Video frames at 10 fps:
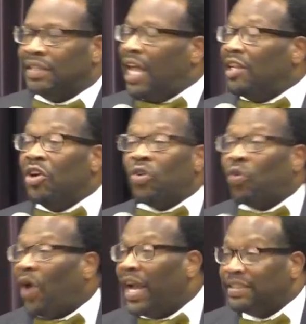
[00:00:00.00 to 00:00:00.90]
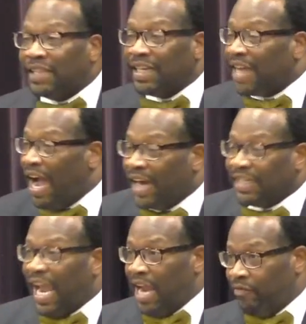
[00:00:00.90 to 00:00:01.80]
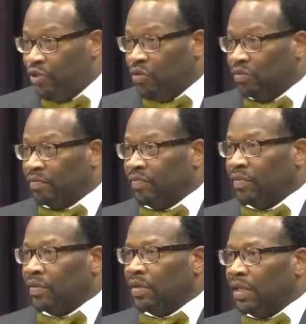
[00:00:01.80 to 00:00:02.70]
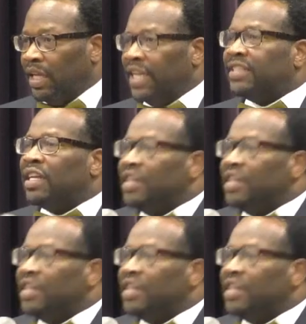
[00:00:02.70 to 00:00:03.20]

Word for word: That little grace that God gave you is